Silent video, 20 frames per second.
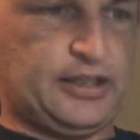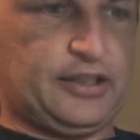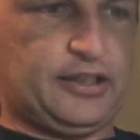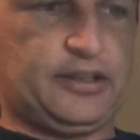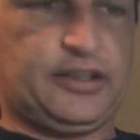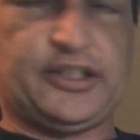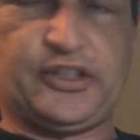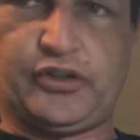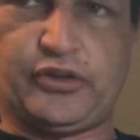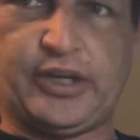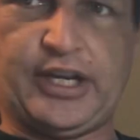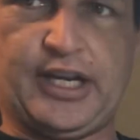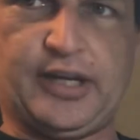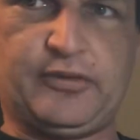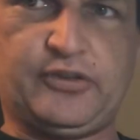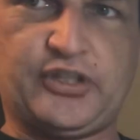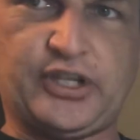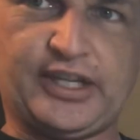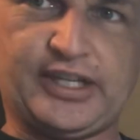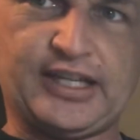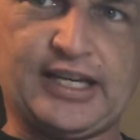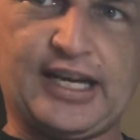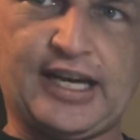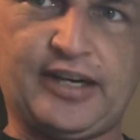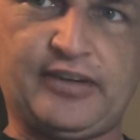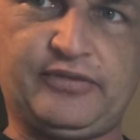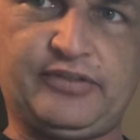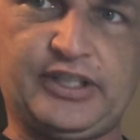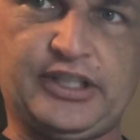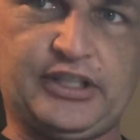get your hand taken
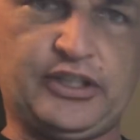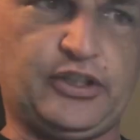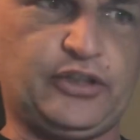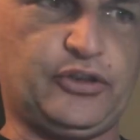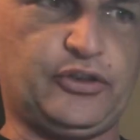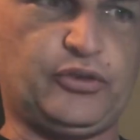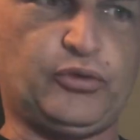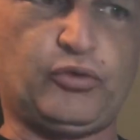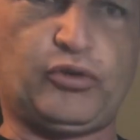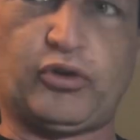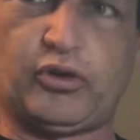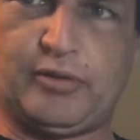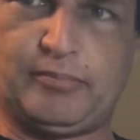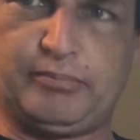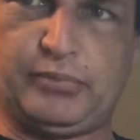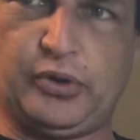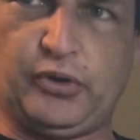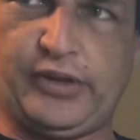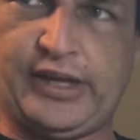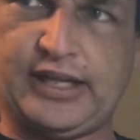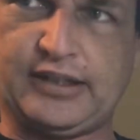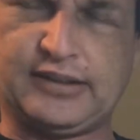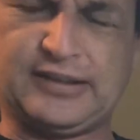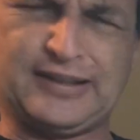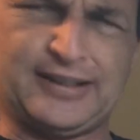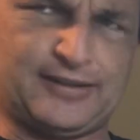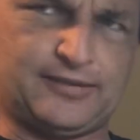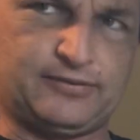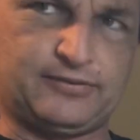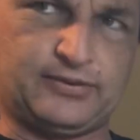out of it. You crumple that
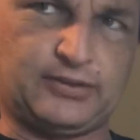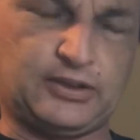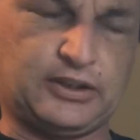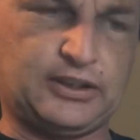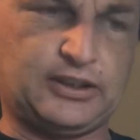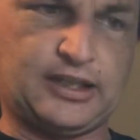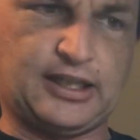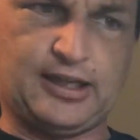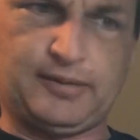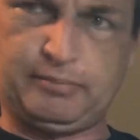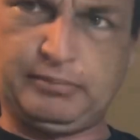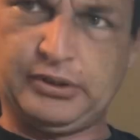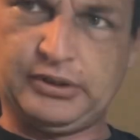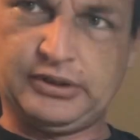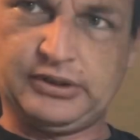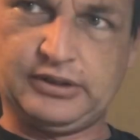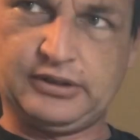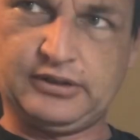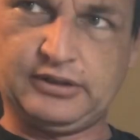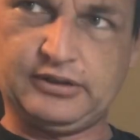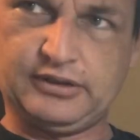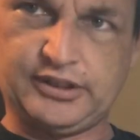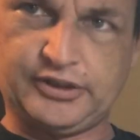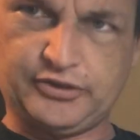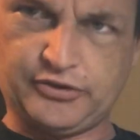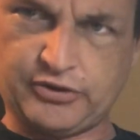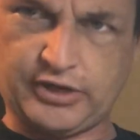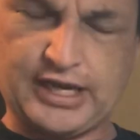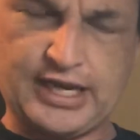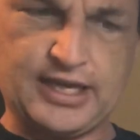glove up in
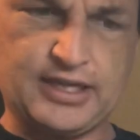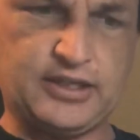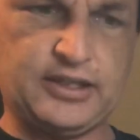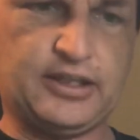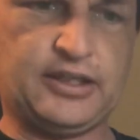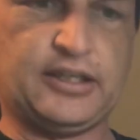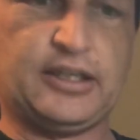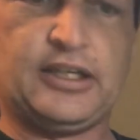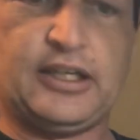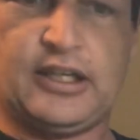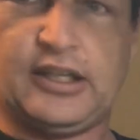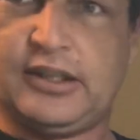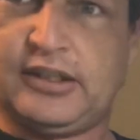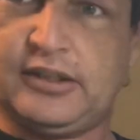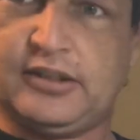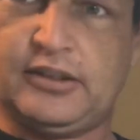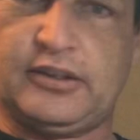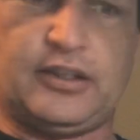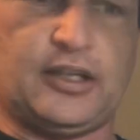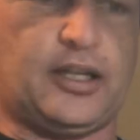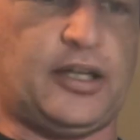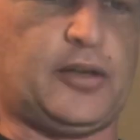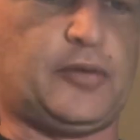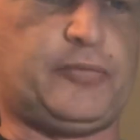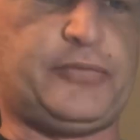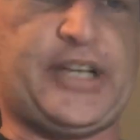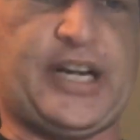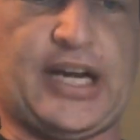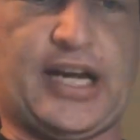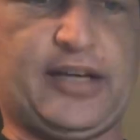your hand.
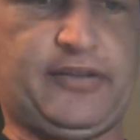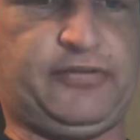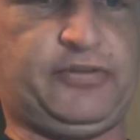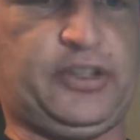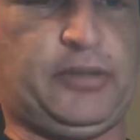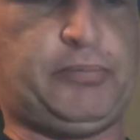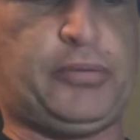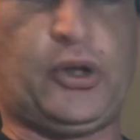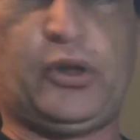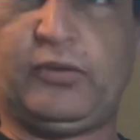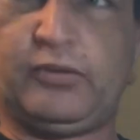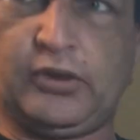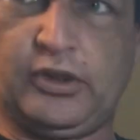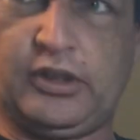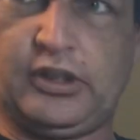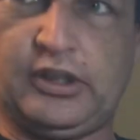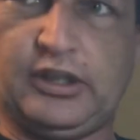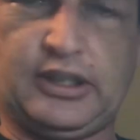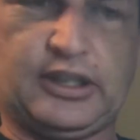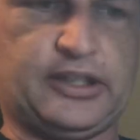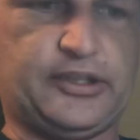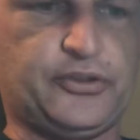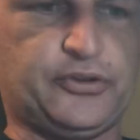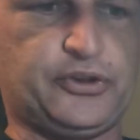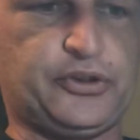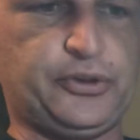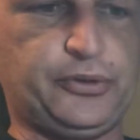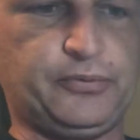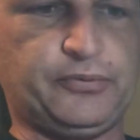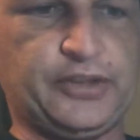Then I flip over. I
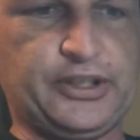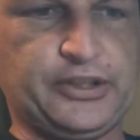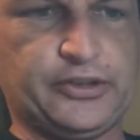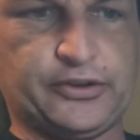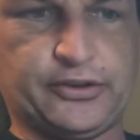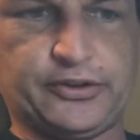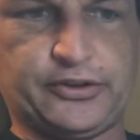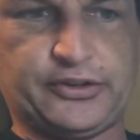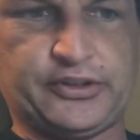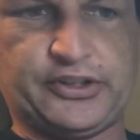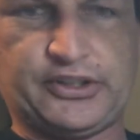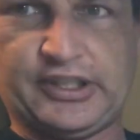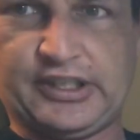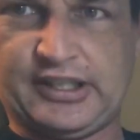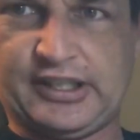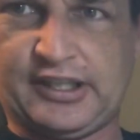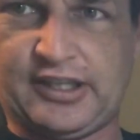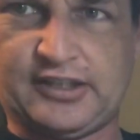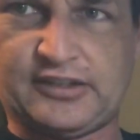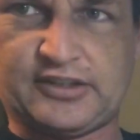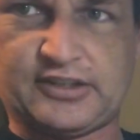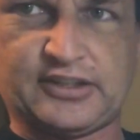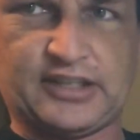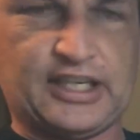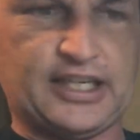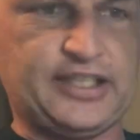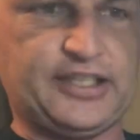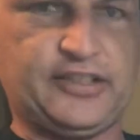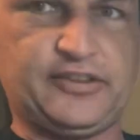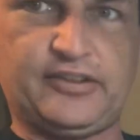use two fingers and I
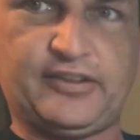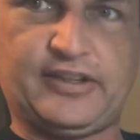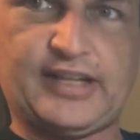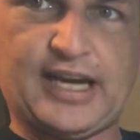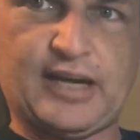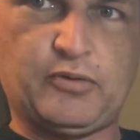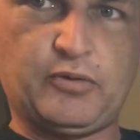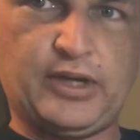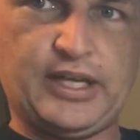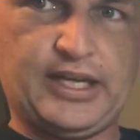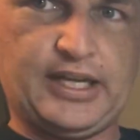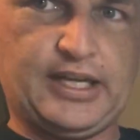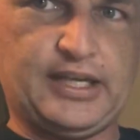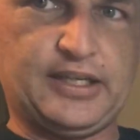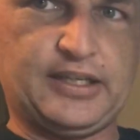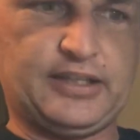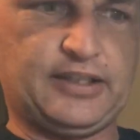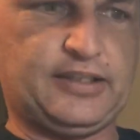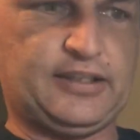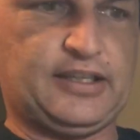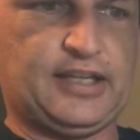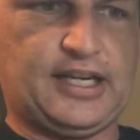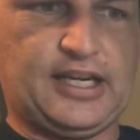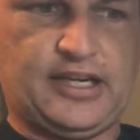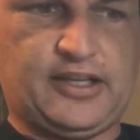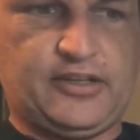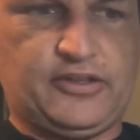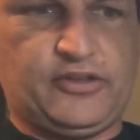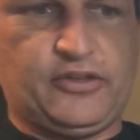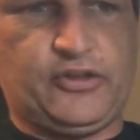slide in that way.
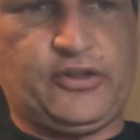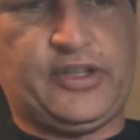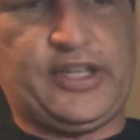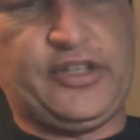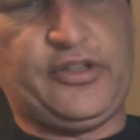And then